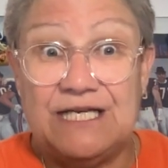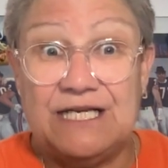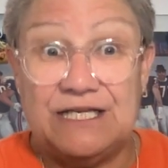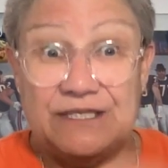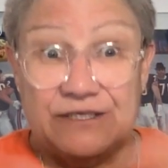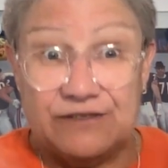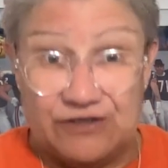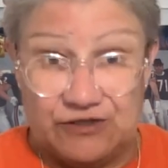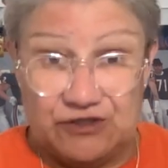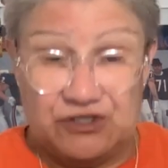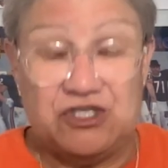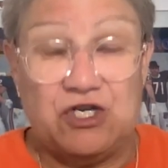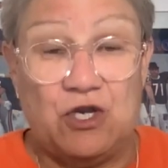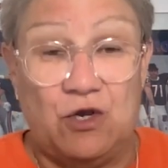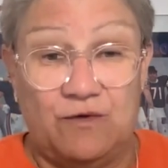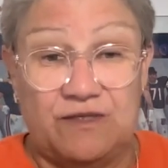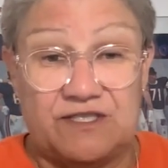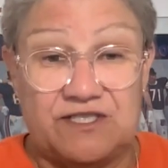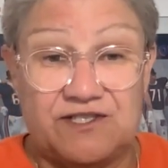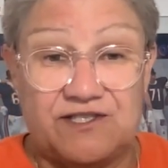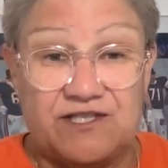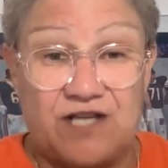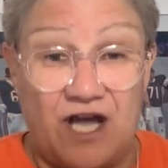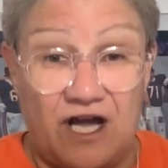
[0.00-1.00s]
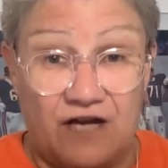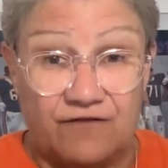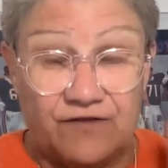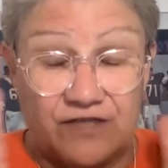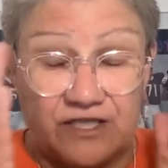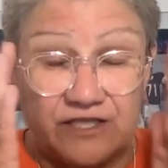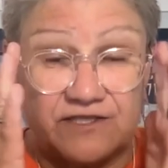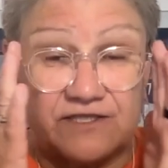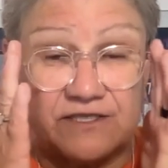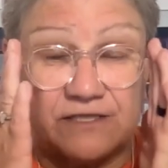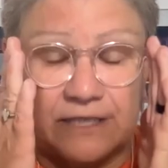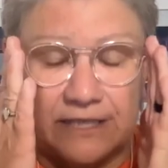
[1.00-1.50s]
to show us stuff,
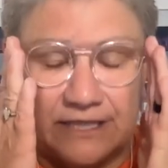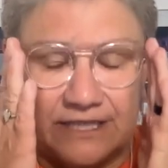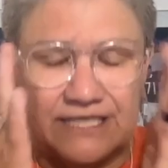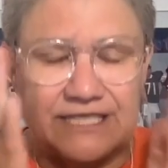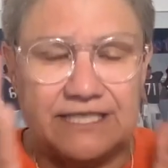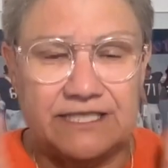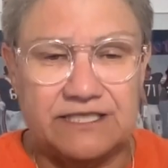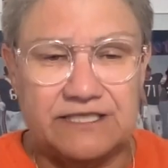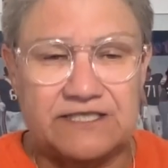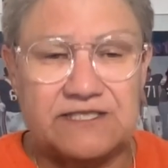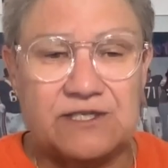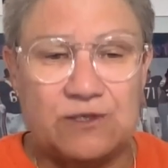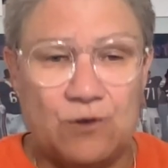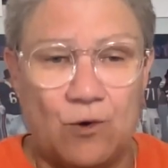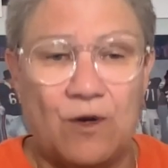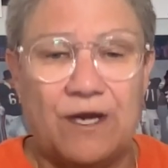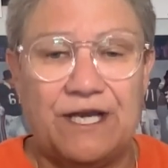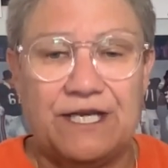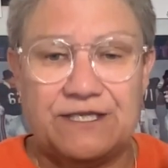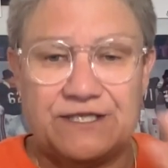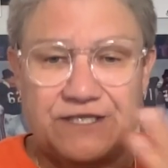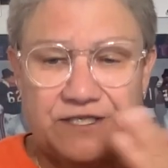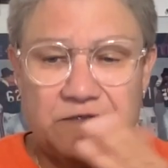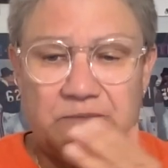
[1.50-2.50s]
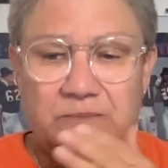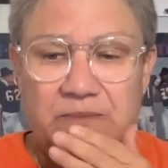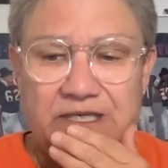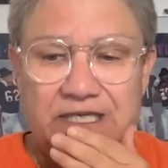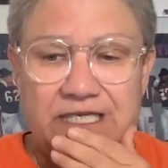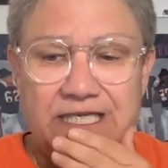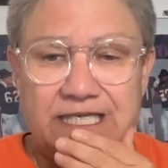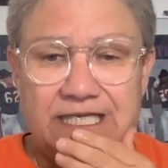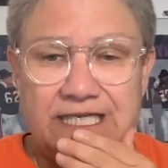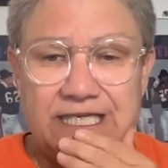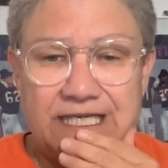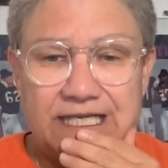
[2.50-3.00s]
because it is going to
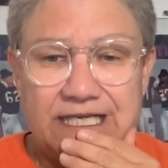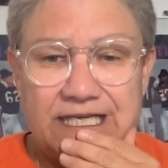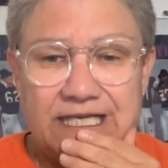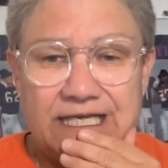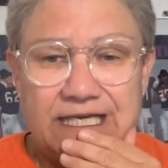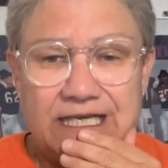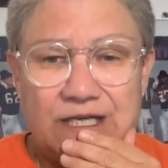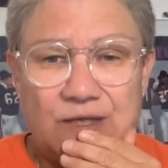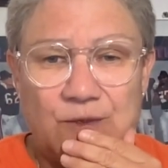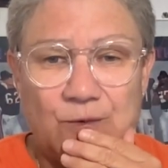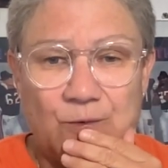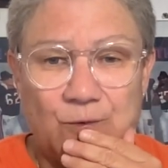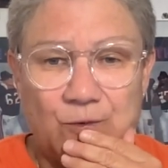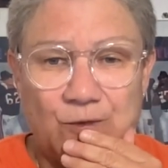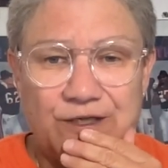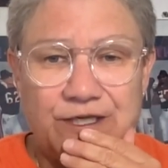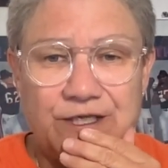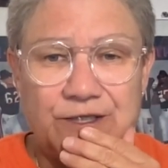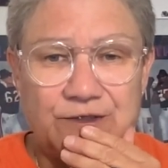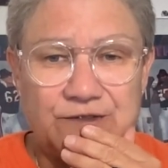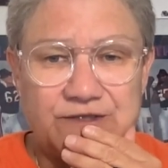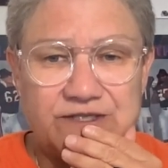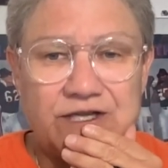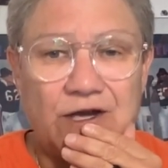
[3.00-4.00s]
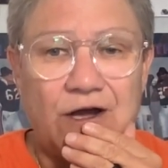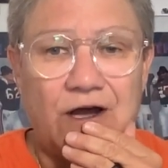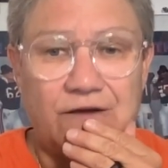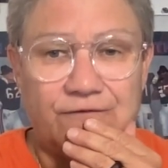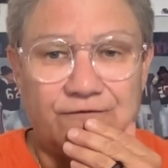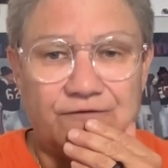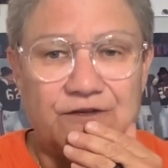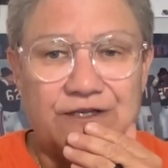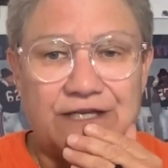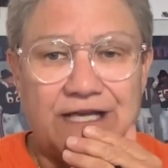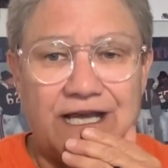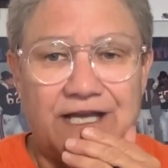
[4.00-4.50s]
be real
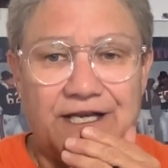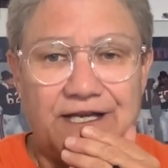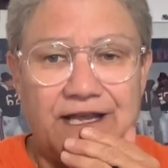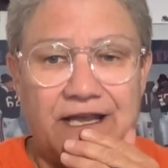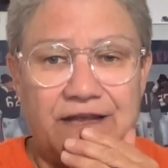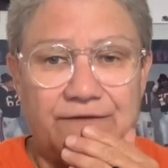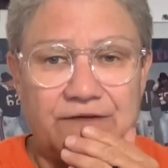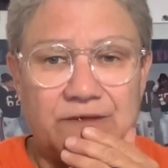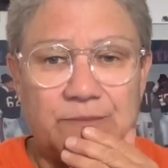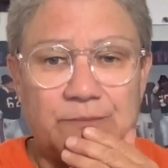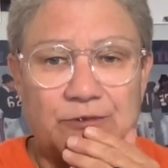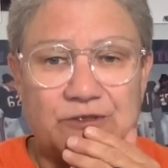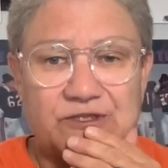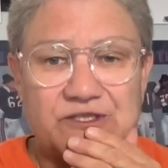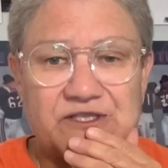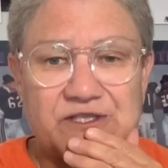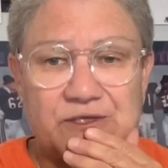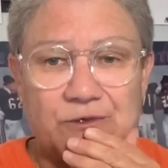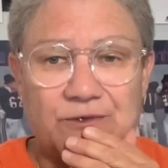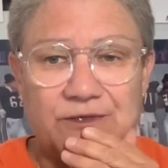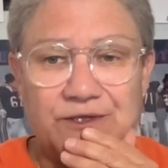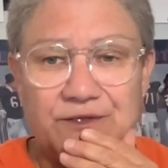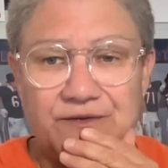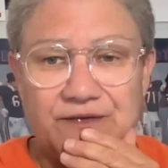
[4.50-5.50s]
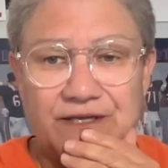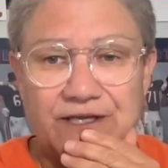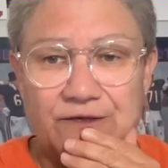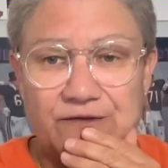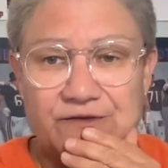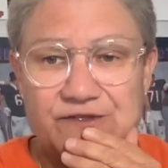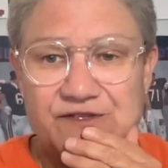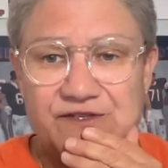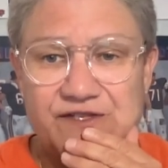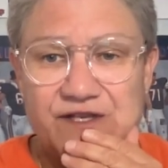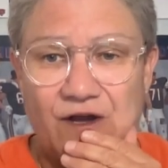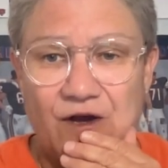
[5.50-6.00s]
tough not having Brisker in
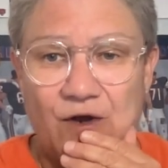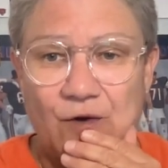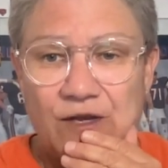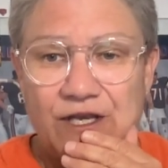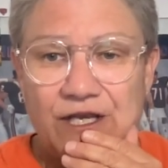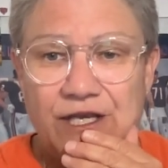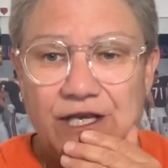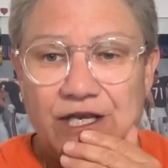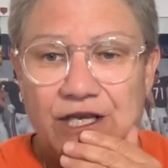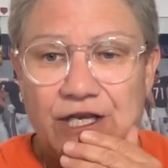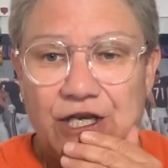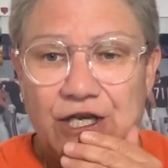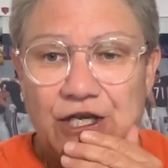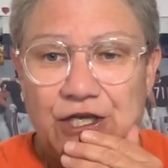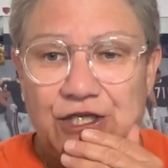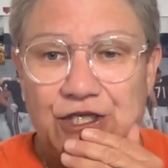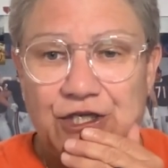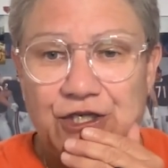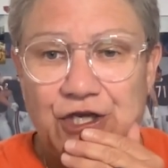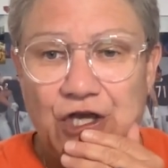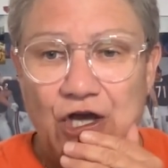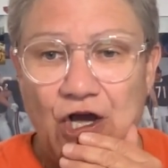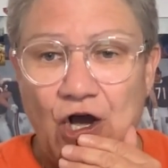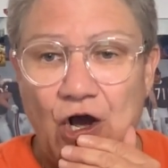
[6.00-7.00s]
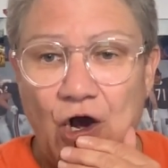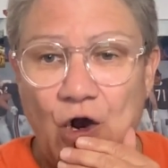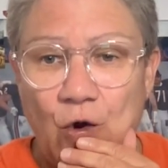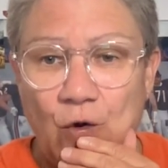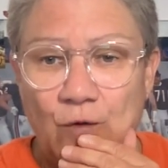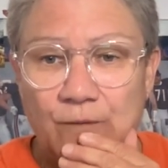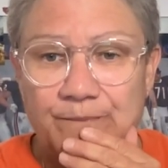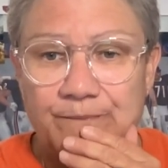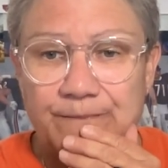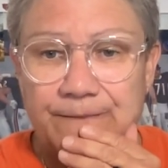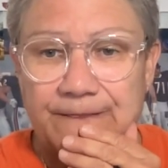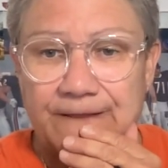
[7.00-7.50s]
there. So,
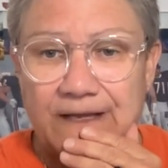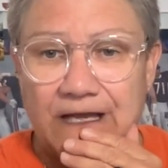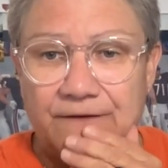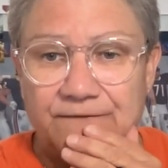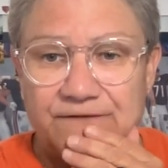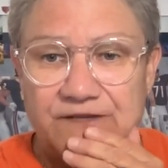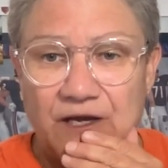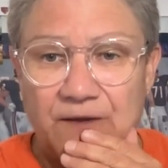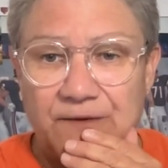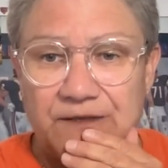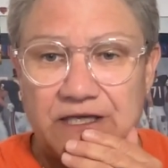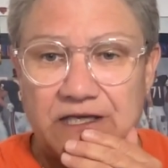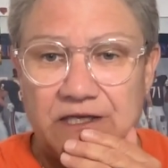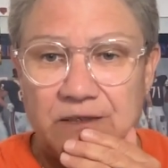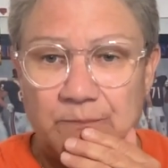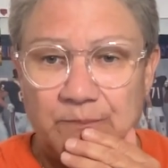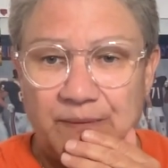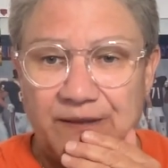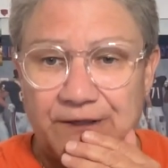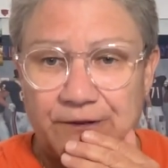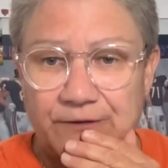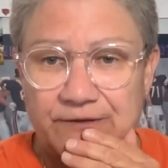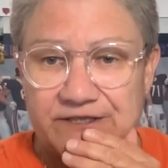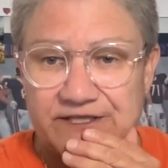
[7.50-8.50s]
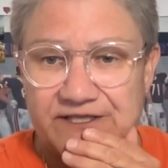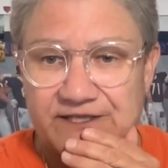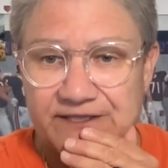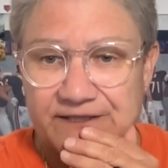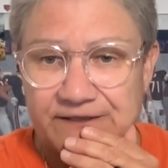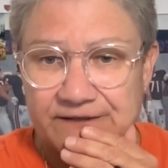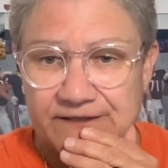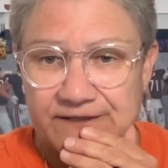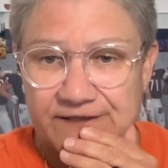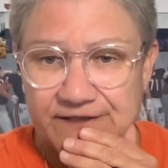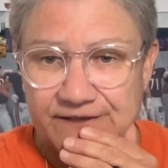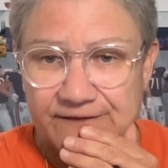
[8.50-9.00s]
I've done the
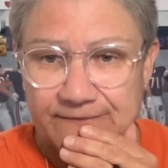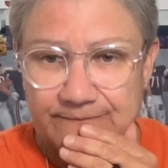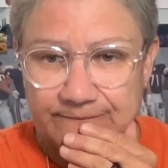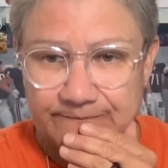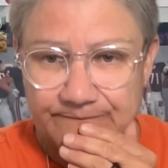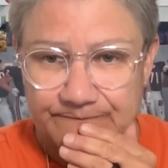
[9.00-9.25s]
comparisons.